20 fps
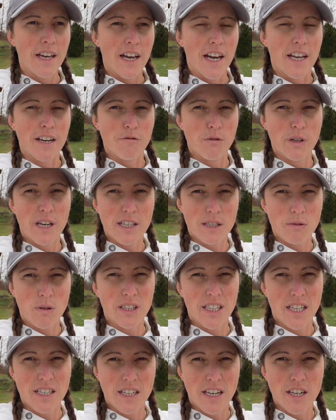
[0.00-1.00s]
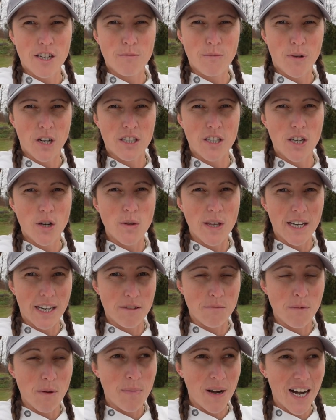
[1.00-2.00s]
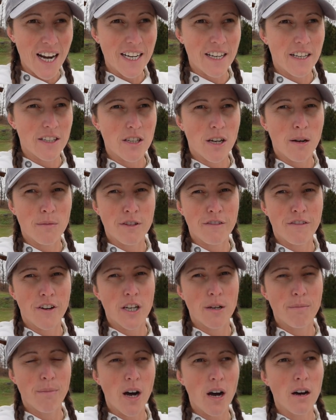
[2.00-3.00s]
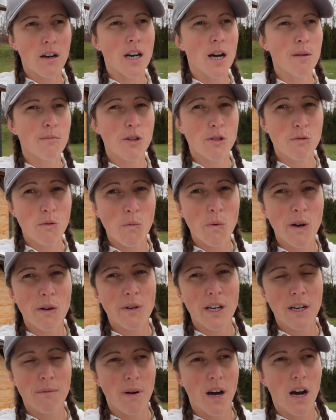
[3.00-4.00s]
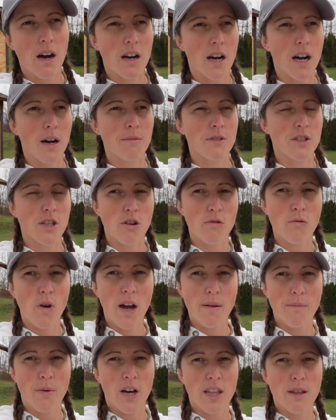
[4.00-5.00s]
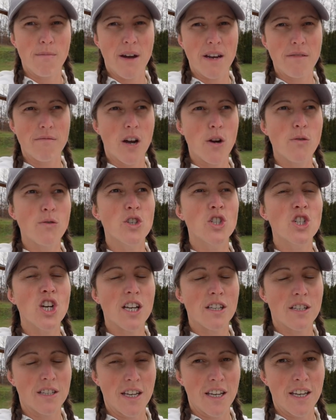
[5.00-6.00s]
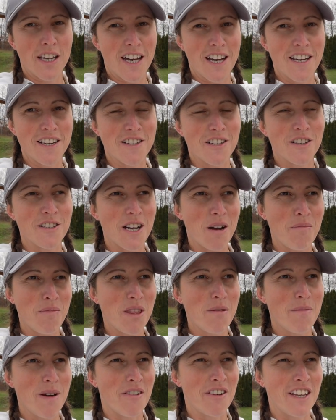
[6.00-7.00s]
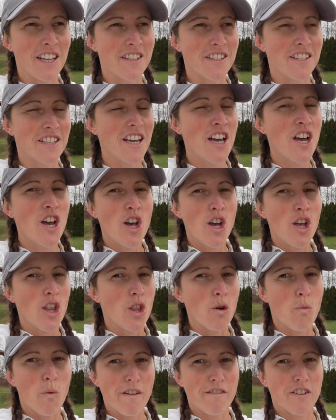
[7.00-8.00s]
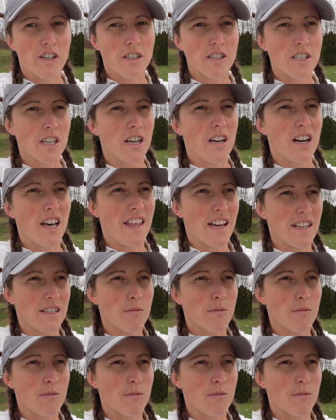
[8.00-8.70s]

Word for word: And if we get to our destination by 2, that gives me plenty of time to find a park up, because we will need park ups that are right by the main road, just in case, because up in the mountains, the weather can turn like that.